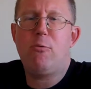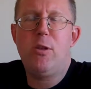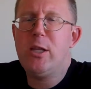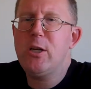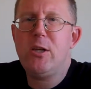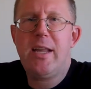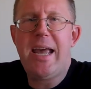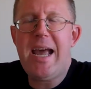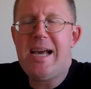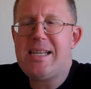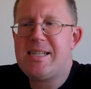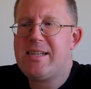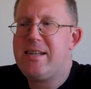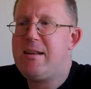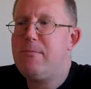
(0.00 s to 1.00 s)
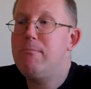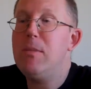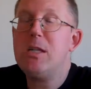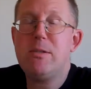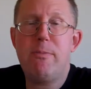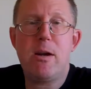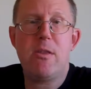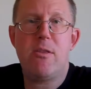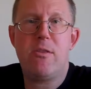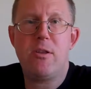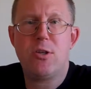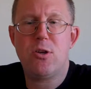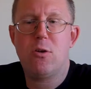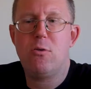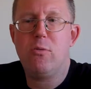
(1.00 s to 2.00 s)
a really good cast in it, much better than
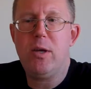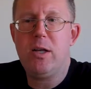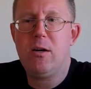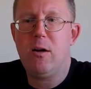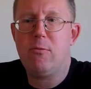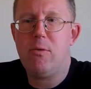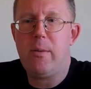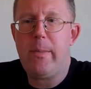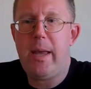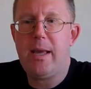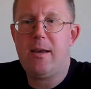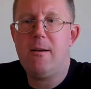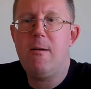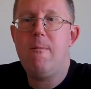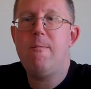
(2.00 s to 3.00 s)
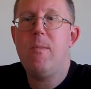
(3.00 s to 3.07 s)
the Total Recall remake.